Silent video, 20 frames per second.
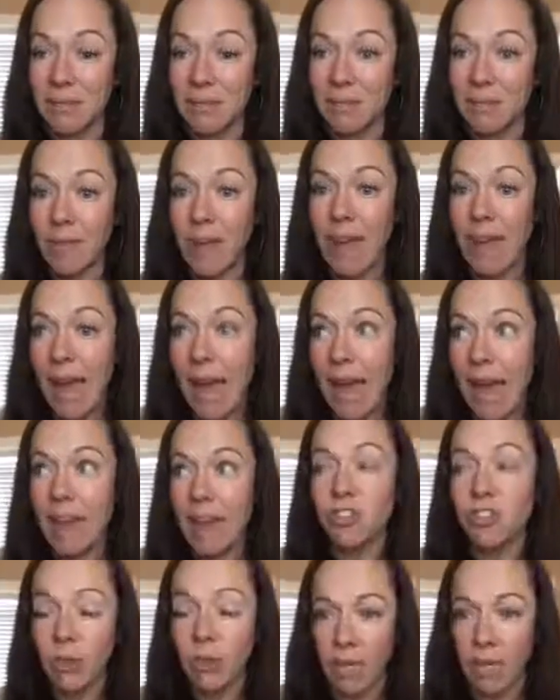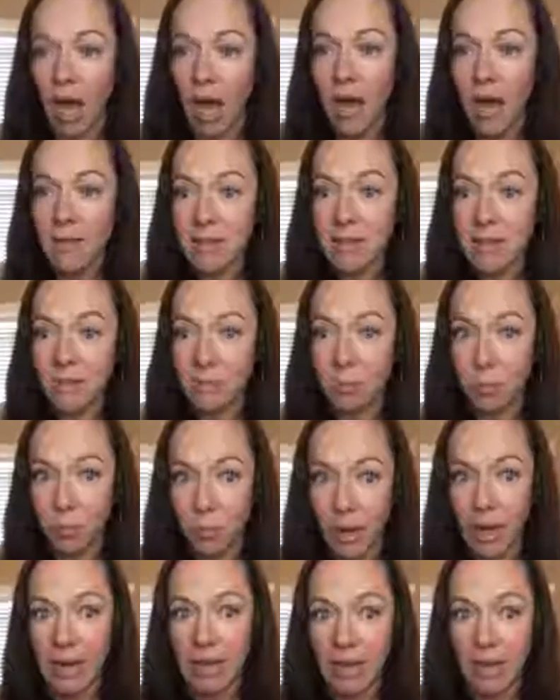It actually causes
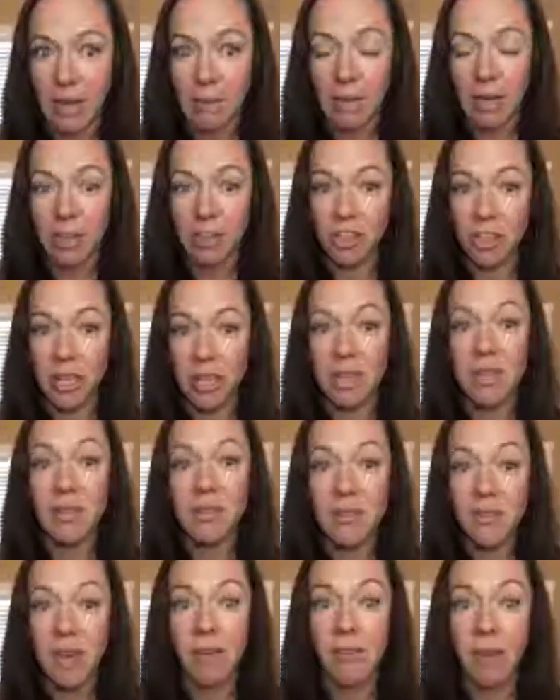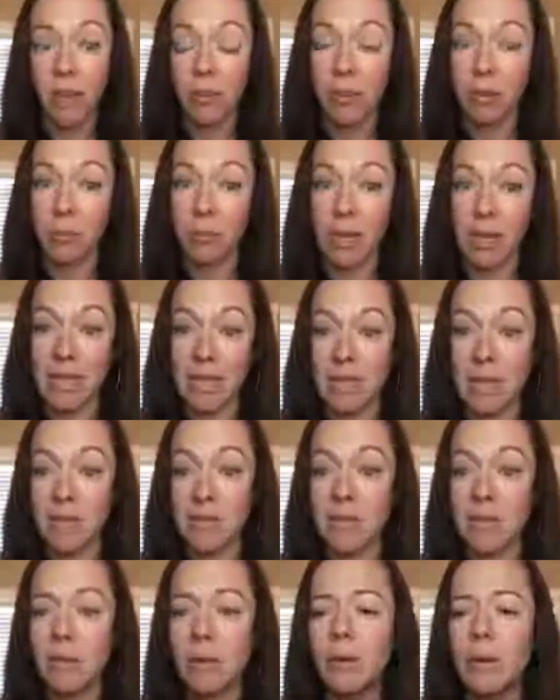brain damage and kills off healthy brain
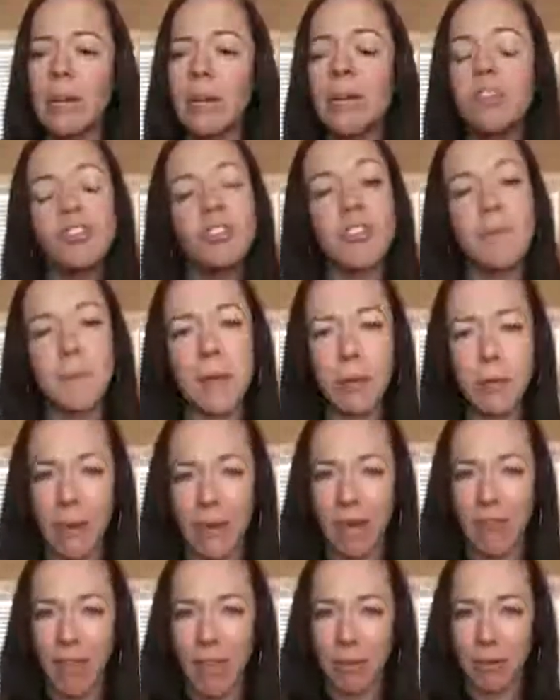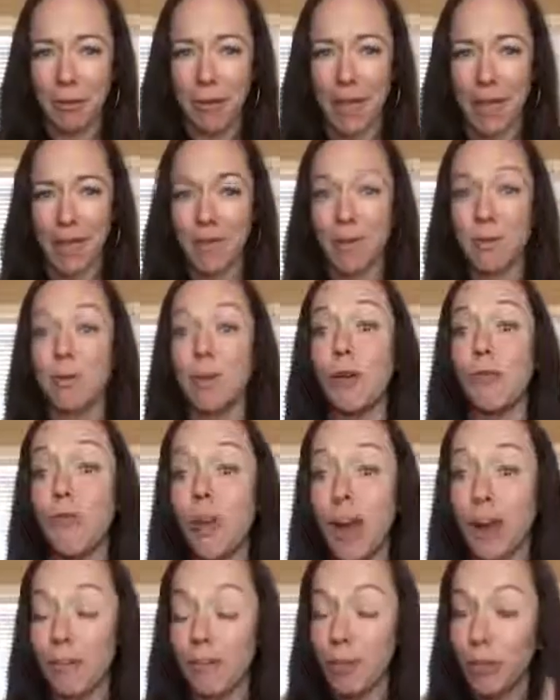cells. So just be aware of that, okay? So
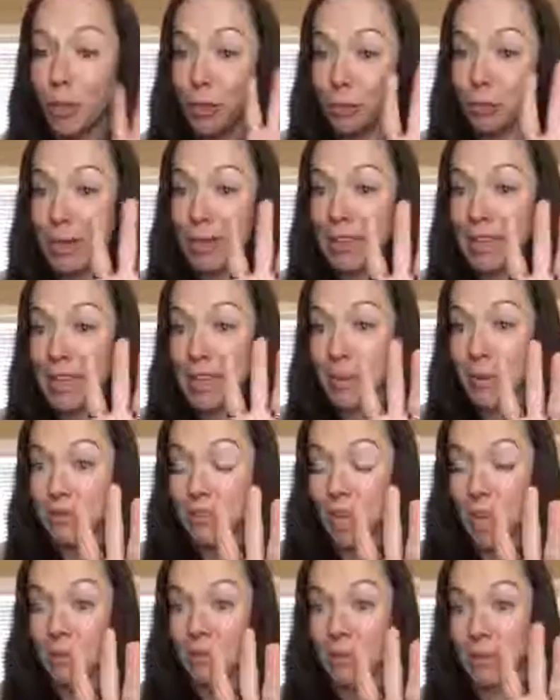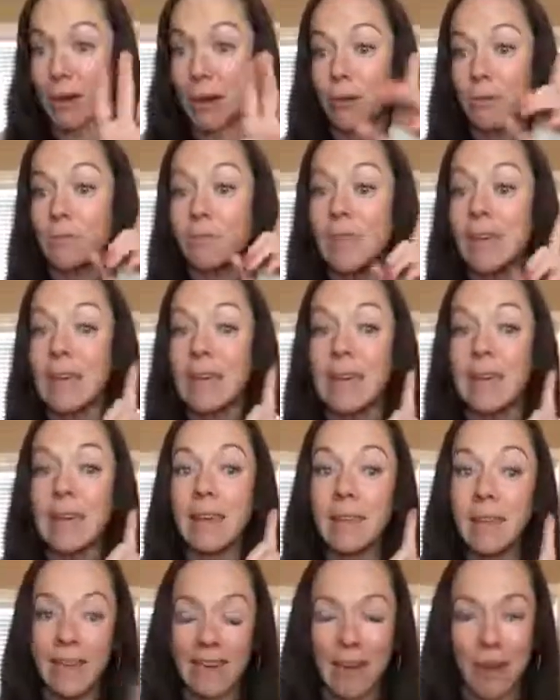far, for the 3 things we've talked about,
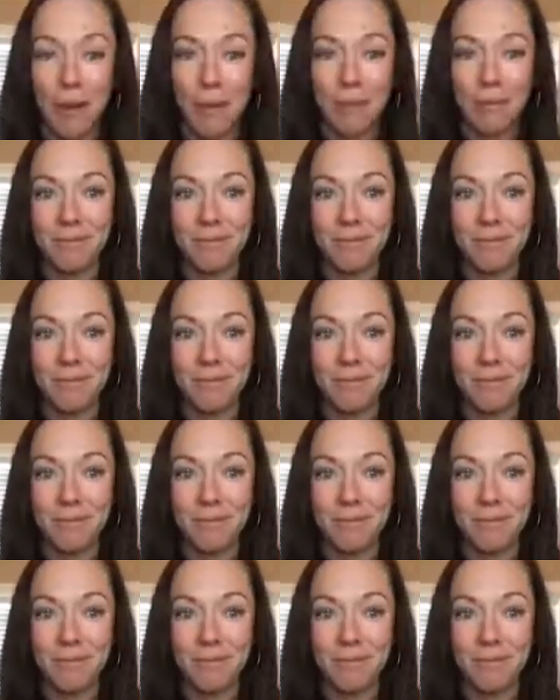clean out